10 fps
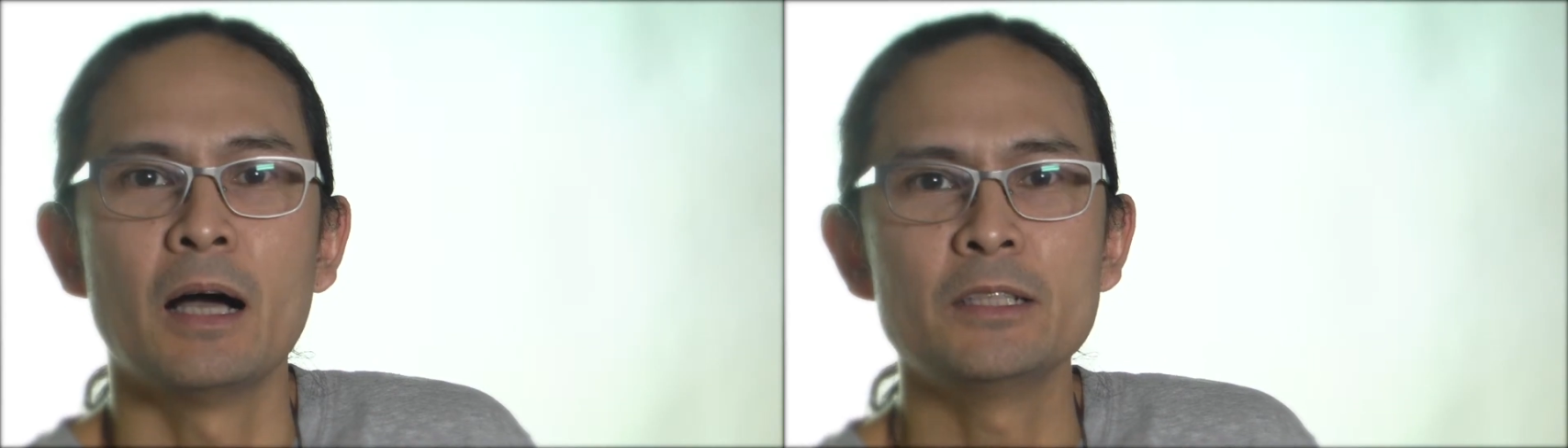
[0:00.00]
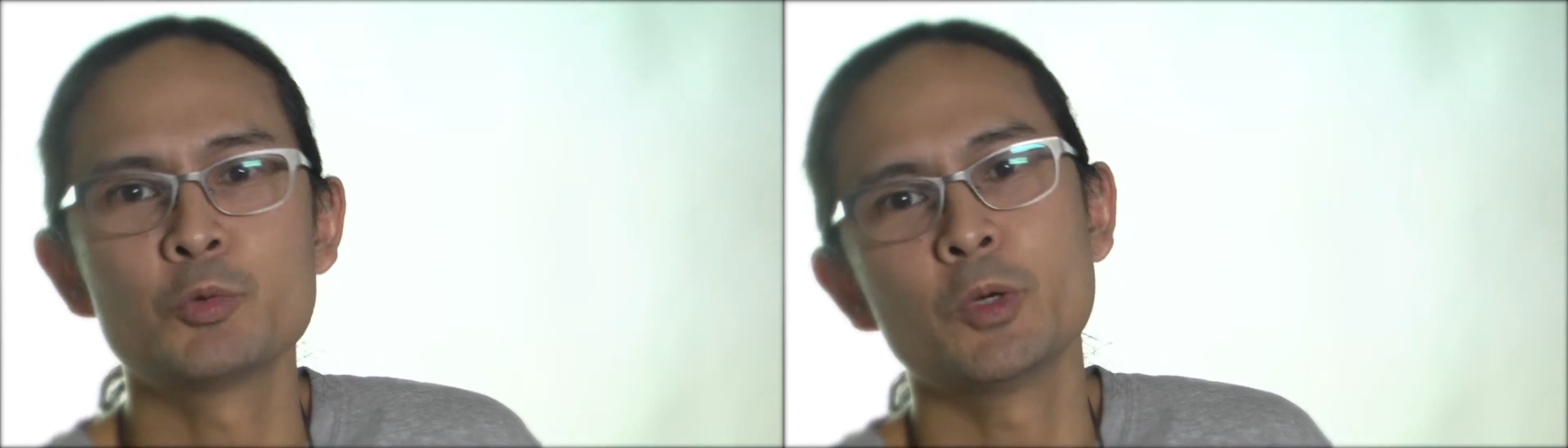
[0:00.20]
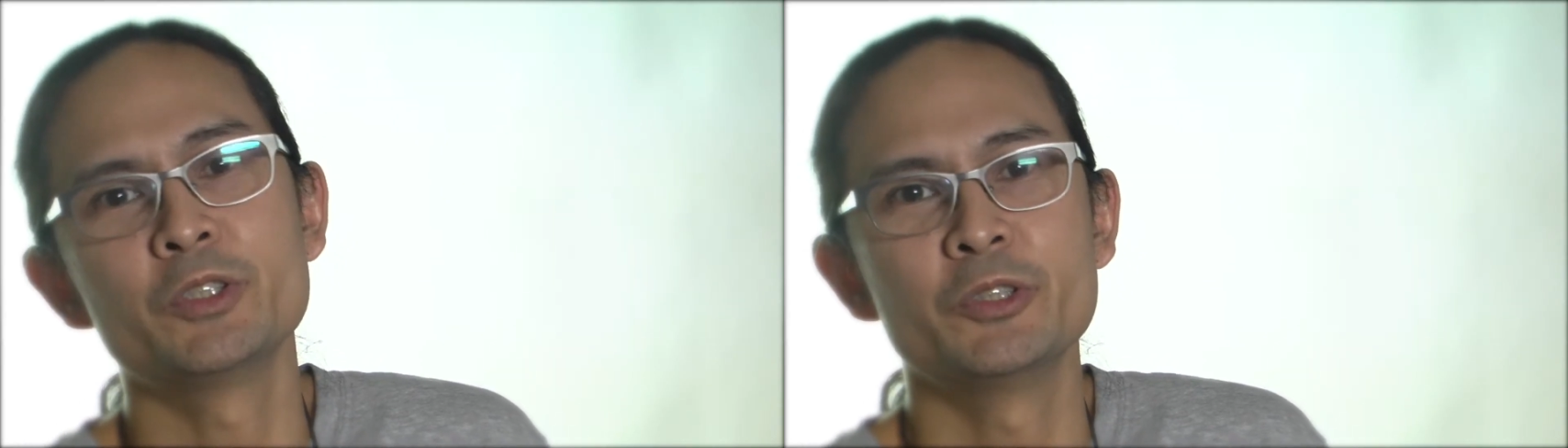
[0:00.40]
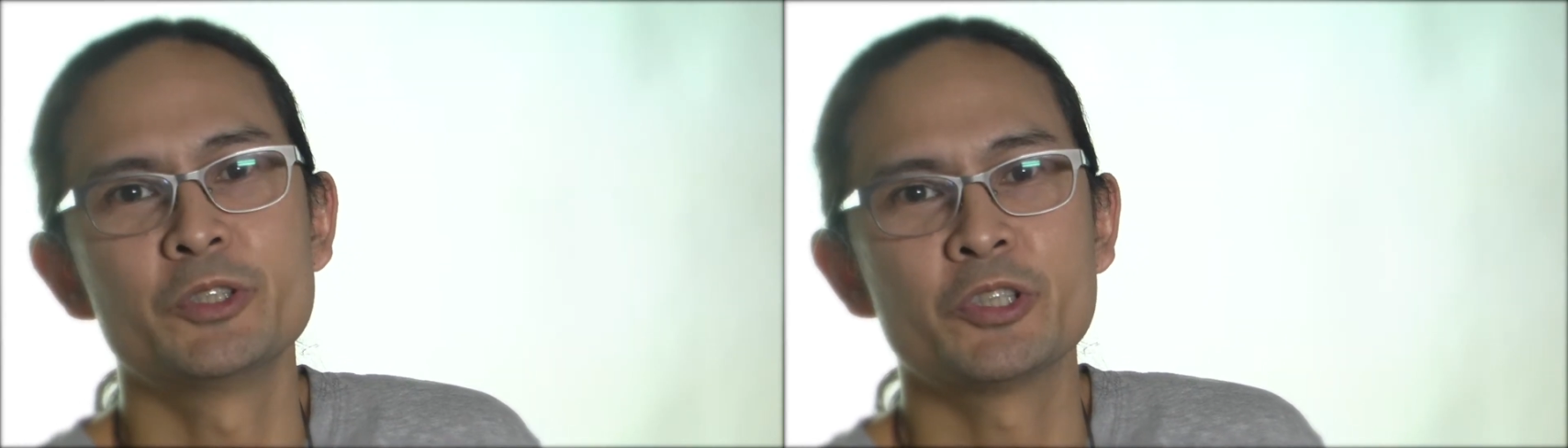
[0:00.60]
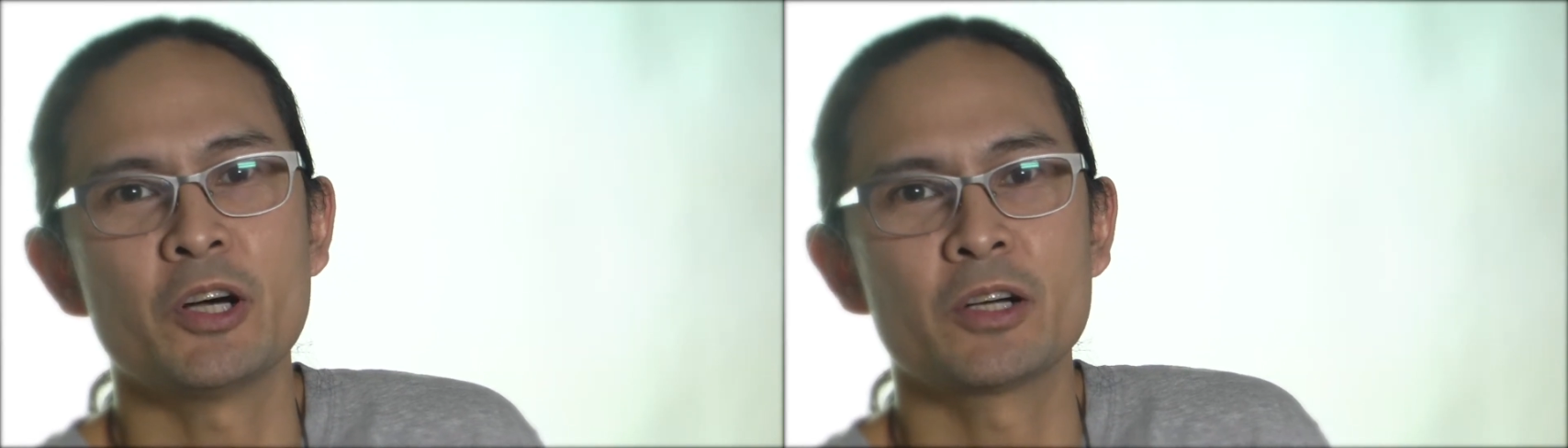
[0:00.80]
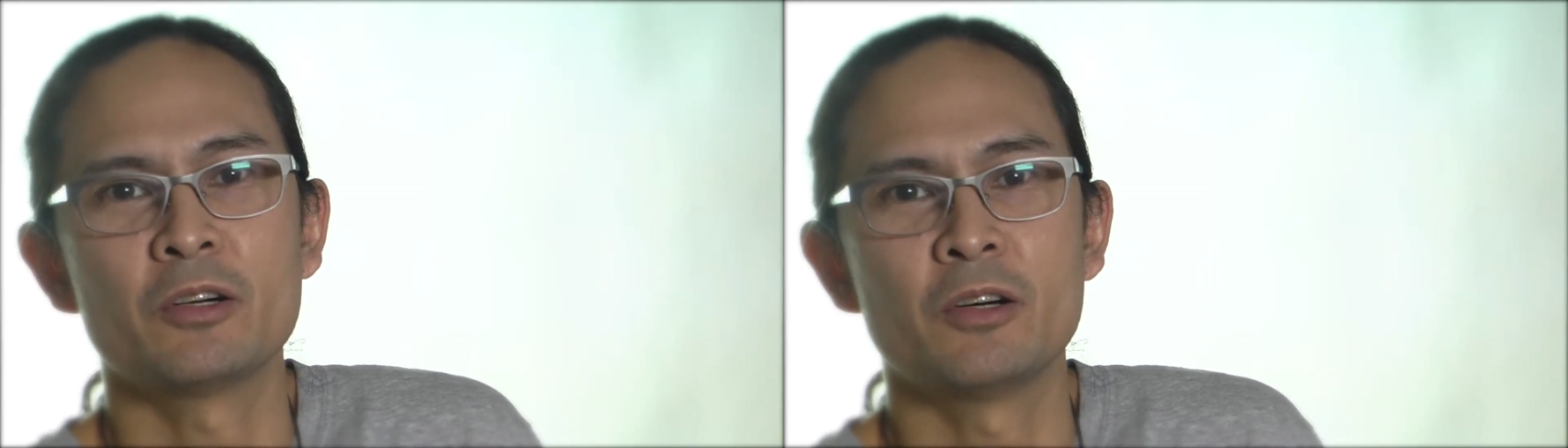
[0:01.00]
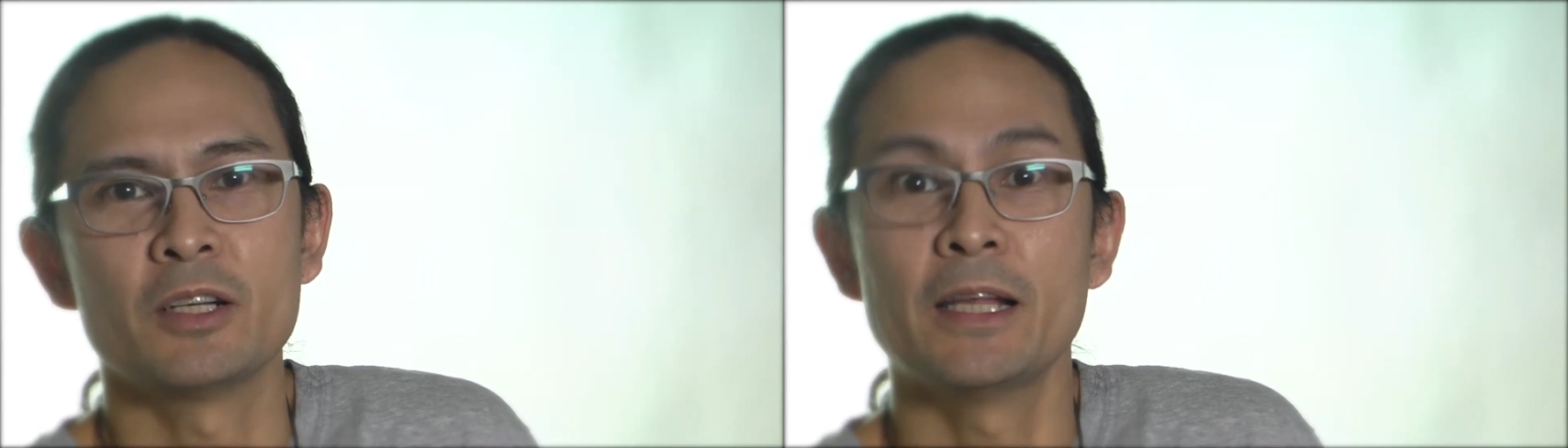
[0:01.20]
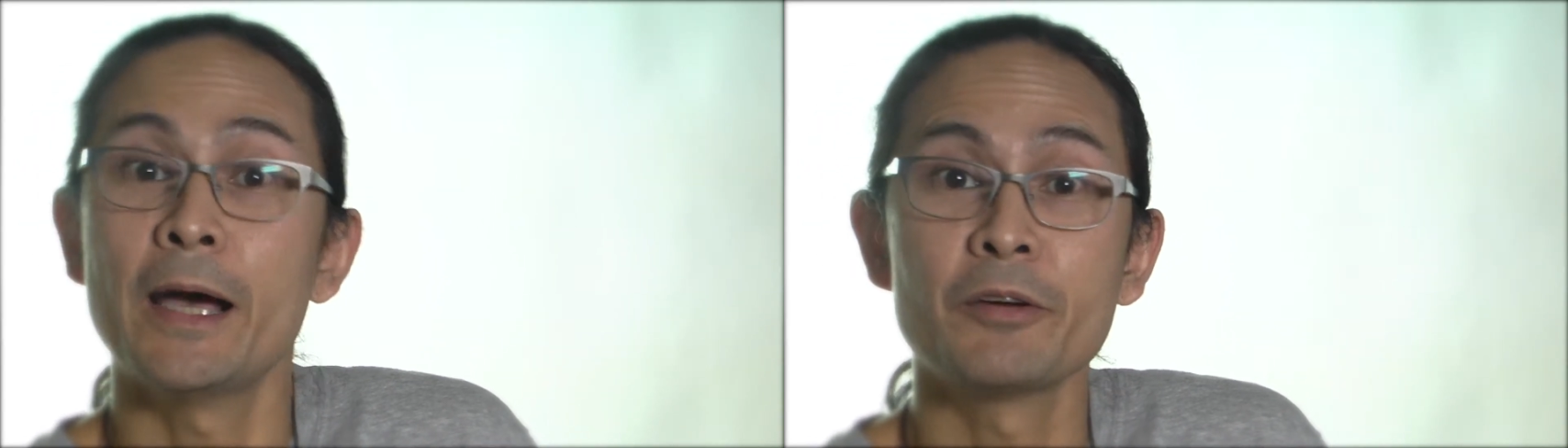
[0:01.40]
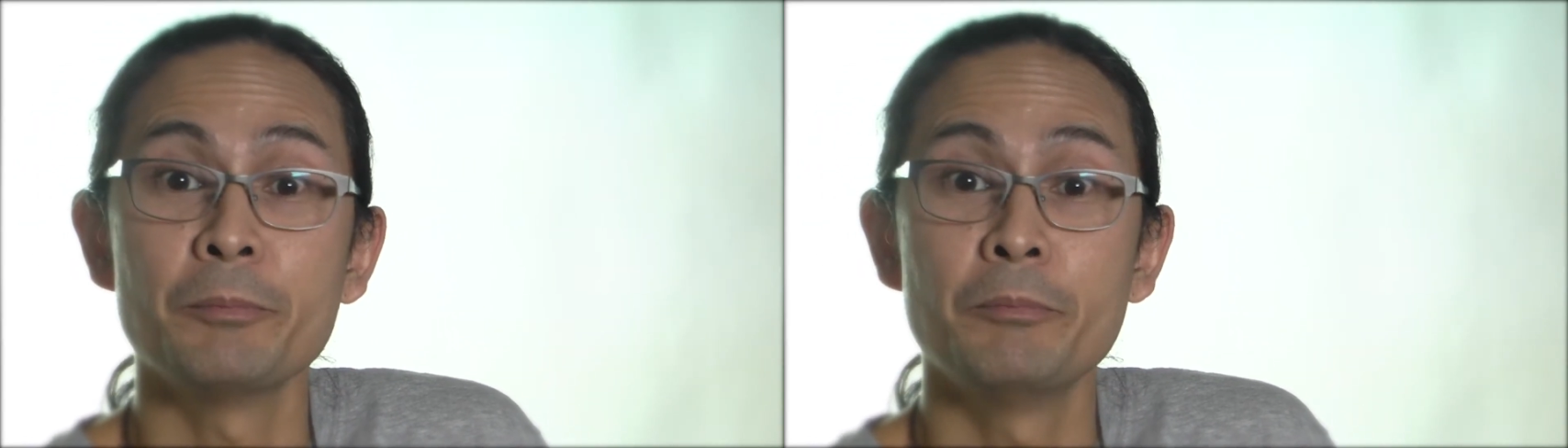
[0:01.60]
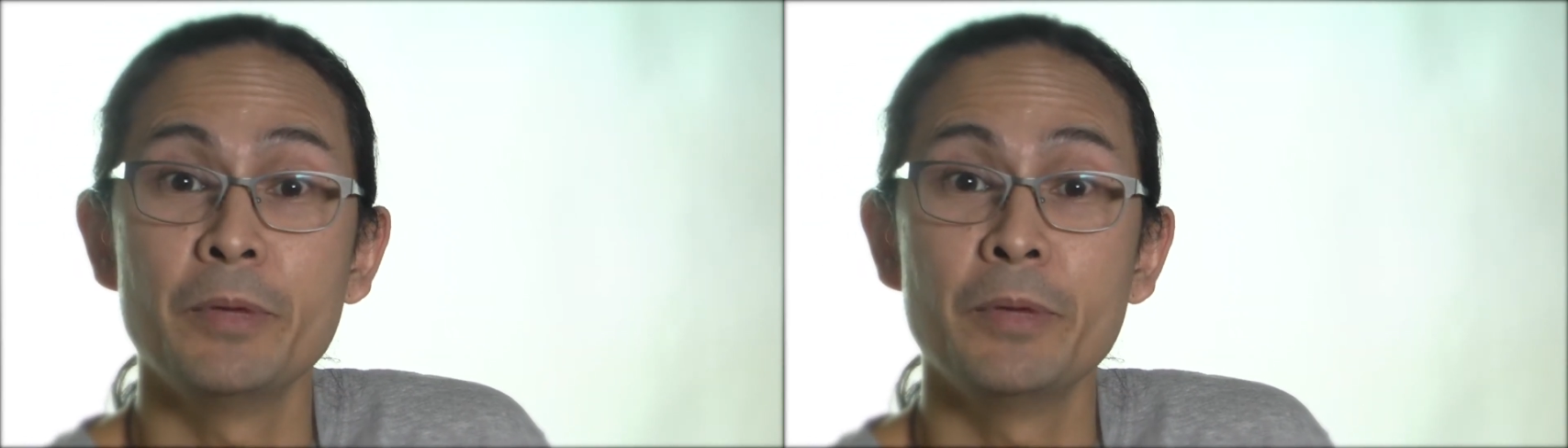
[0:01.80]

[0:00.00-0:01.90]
I just went to a talk called How to